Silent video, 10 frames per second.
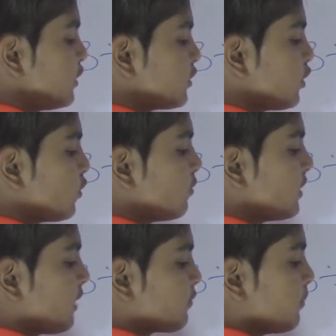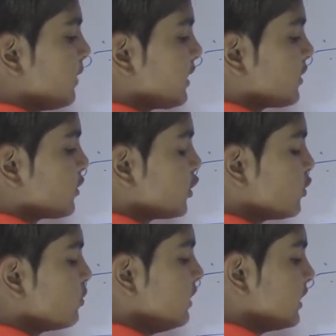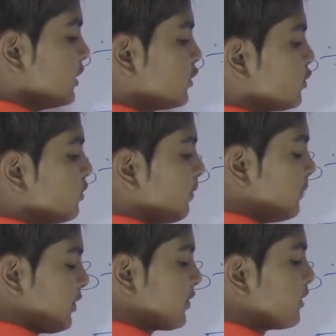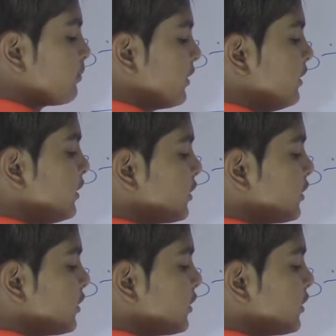so we have to make the 2 into a bigger number.